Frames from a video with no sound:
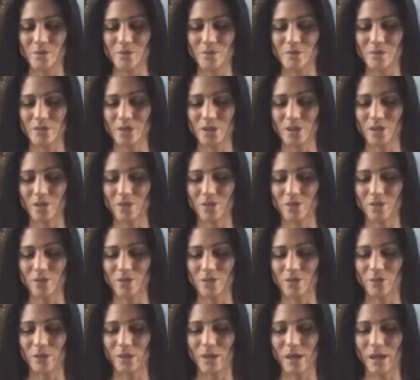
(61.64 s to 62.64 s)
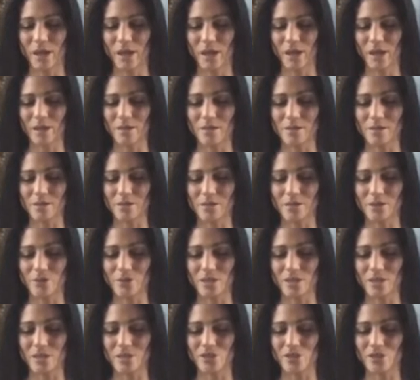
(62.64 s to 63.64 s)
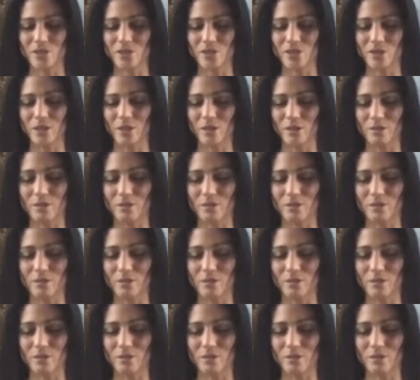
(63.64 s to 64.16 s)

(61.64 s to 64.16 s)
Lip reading: soft and relaxed, no tension there.